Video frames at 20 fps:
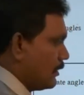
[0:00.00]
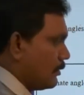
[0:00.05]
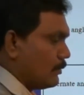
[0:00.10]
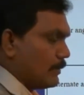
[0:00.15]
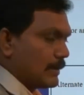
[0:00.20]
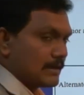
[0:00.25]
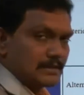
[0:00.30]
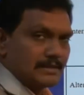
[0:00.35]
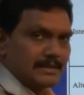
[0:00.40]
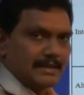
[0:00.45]

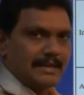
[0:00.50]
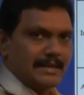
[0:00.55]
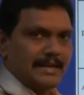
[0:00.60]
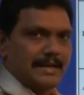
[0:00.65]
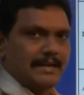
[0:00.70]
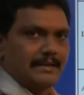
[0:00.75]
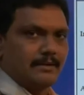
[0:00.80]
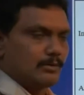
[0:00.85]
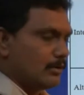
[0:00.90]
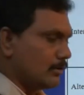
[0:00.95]
Once
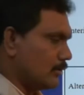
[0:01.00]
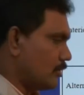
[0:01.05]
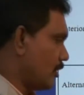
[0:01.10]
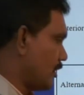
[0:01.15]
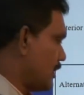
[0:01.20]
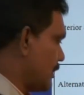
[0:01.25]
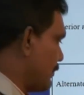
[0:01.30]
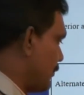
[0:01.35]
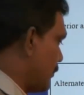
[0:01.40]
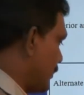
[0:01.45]
again, go through
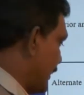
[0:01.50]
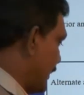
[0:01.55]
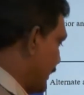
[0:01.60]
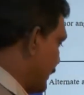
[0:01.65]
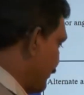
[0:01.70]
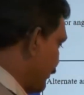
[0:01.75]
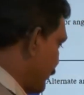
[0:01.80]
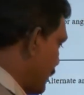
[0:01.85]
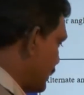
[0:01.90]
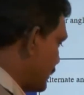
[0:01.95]
the
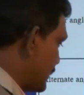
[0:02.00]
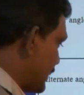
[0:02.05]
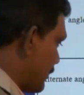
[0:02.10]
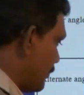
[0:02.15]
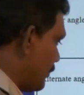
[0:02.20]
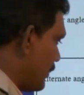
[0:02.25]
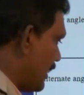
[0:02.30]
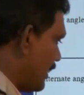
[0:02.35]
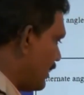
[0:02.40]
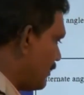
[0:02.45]
point.
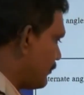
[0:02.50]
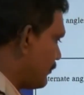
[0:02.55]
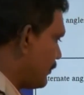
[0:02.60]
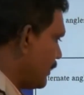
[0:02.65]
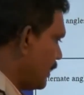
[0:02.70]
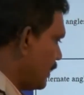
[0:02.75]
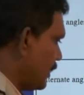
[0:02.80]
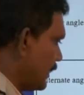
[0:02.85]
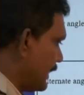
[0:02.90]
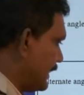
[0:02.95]
Sum of
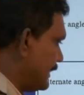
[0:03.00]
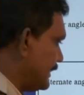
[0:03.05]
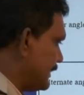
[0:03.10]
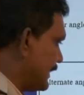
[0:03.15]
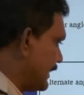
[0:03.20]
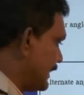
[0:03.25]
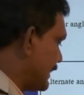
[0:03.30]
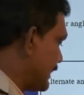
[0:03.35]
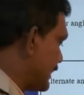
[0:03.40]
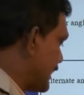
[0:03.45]

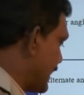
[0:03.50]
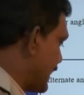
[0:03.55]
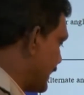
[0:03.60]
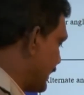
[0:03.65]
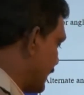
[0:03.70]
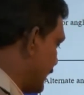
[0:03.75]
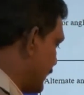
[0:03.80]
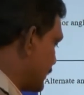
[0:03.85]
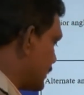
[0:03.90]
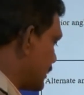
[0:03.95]
interior
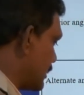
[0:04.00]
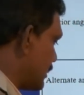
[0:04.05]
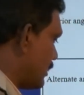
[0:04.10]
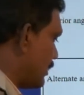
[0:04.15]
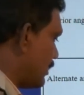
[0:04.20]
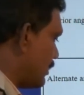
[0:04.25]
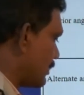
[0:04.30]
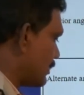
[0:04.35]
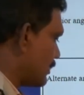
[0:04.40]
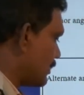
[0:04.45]
angles
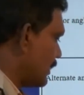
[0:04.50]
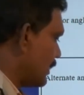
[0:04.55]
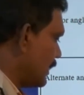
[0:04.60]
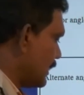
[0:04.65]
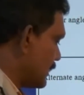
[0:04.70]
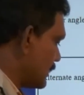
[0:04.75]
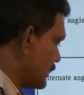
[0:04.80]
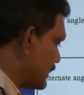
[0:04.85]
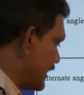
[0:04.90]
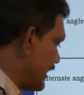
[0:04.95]
on
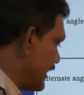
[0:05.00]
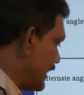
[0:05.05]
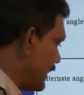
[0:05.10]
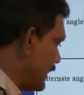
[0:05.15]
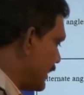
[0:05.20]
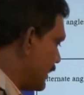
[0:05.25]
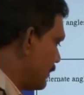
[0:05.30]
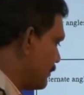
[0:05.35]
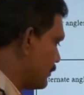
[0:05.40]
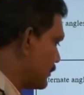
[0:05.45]

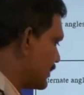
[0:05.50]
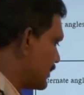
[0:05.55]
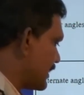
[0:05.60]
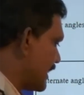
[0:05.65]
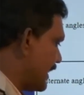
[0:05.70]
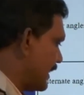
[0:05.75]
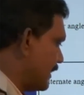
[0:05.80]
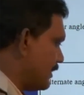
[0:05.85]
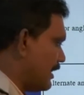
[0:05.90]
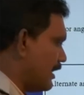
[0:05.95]
same
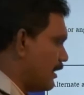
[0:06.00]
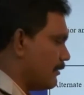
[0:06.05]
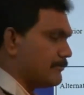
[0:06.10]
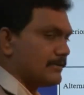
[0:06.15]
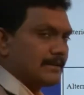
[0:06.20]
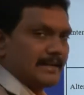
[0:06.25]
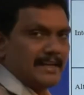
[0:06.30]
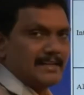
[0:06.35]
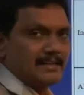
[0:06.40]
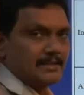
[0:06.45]
side
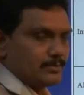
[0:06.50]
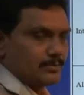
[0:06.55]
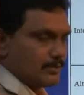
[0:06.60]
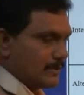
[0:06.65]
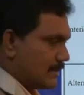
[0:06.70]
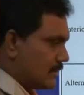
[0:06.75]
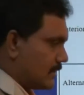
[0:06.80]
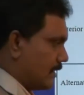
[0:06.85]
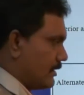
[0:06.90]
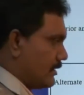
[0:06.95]
of
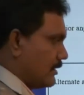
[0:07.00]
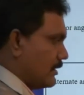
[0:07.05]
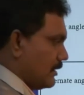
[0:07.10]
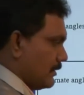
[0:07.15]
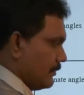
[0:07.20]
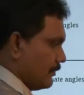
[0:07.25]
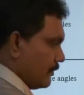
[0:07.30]
transversal.